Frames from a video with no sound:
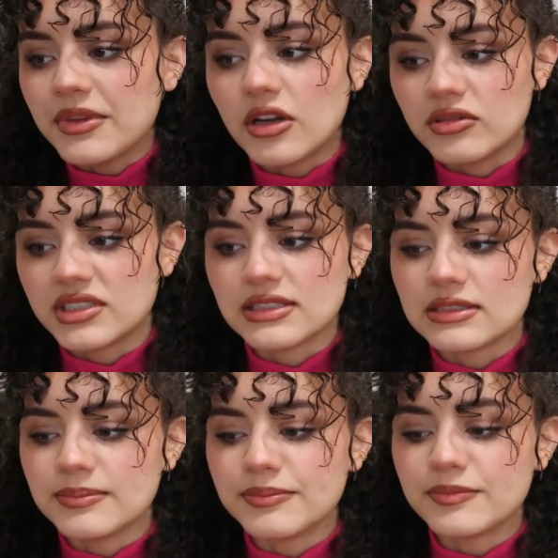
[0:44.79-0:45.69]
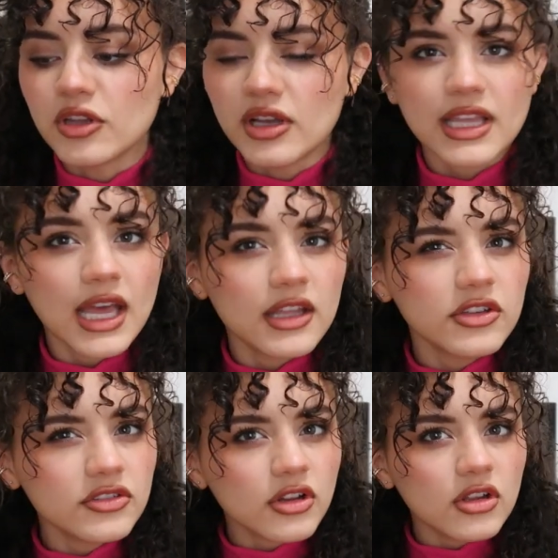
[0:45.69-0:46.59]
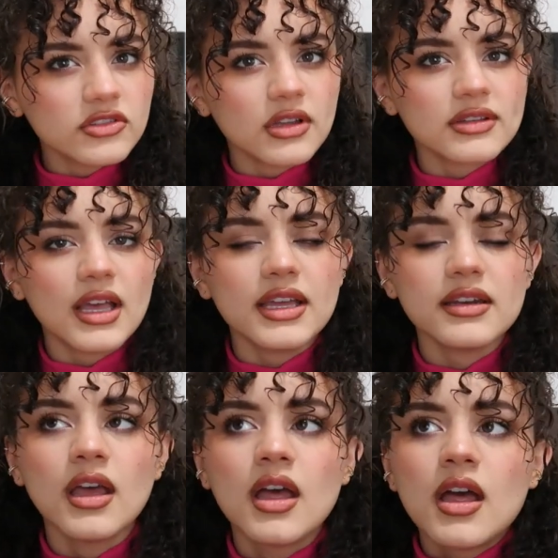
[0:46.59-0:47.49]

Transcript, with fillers: you know, to look at used clothes online